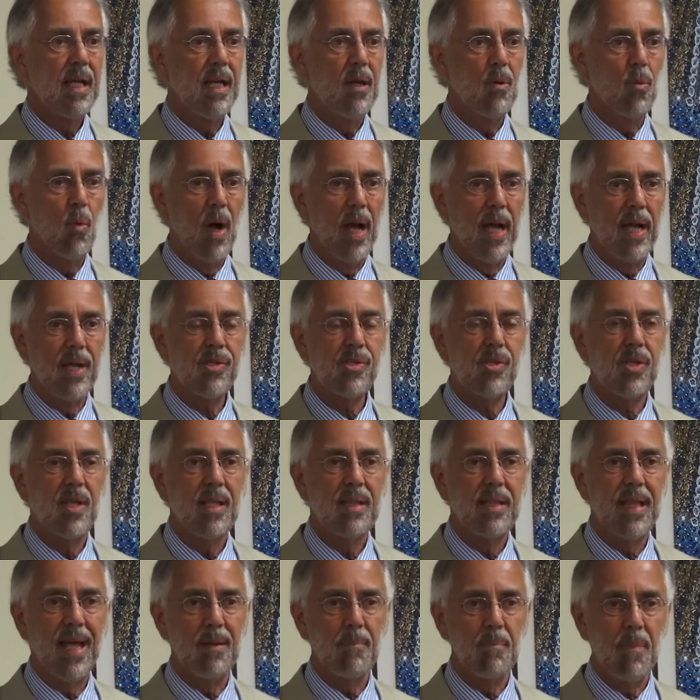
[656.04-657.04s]
in
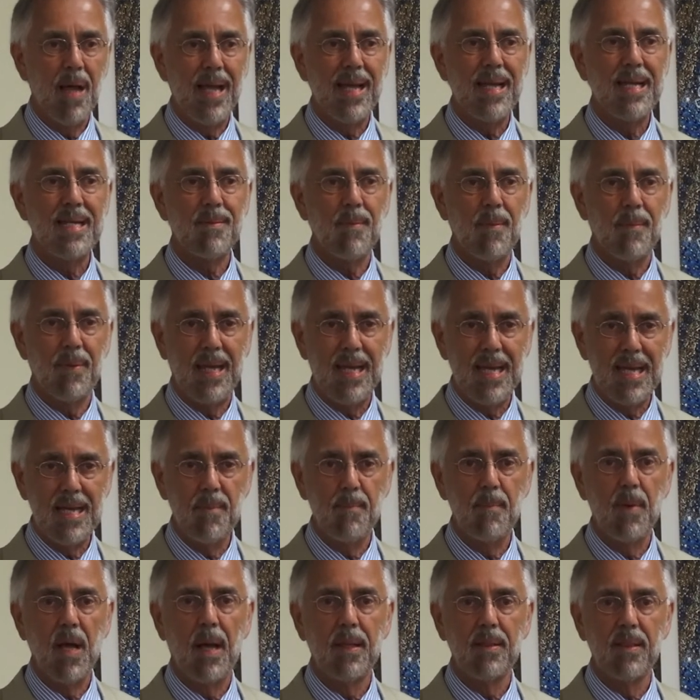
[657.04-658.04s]
ways that made
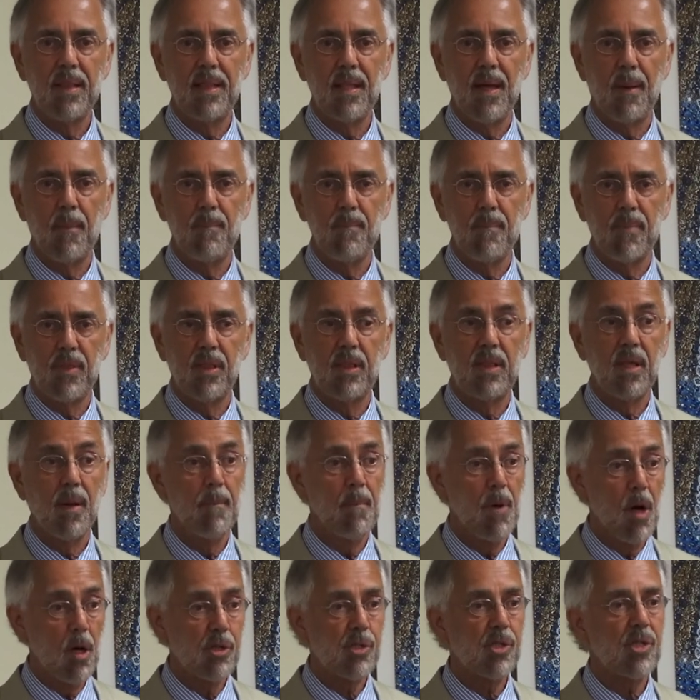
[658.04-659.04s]
him
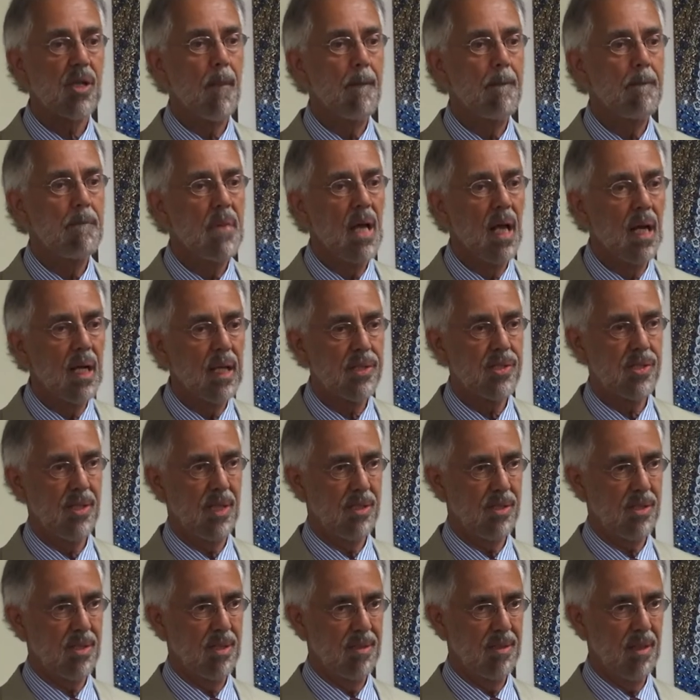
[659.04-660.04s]
the most
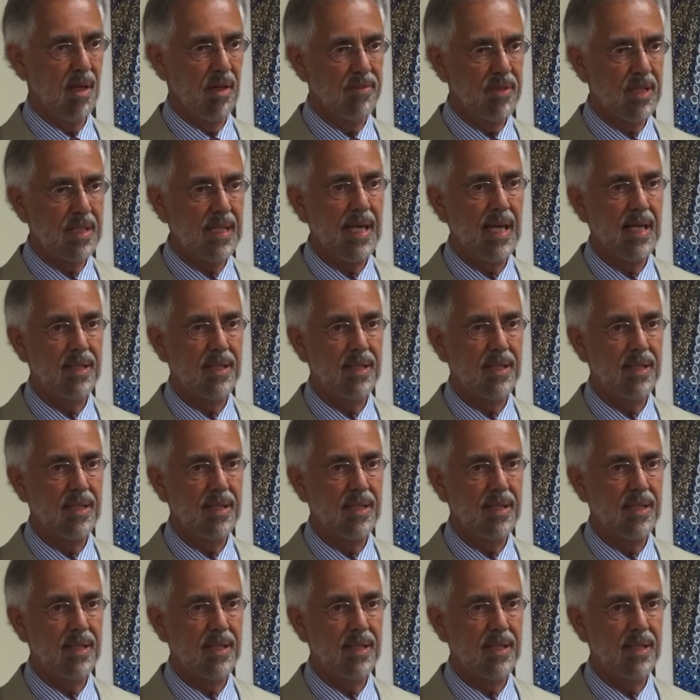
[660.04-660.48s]
militant of the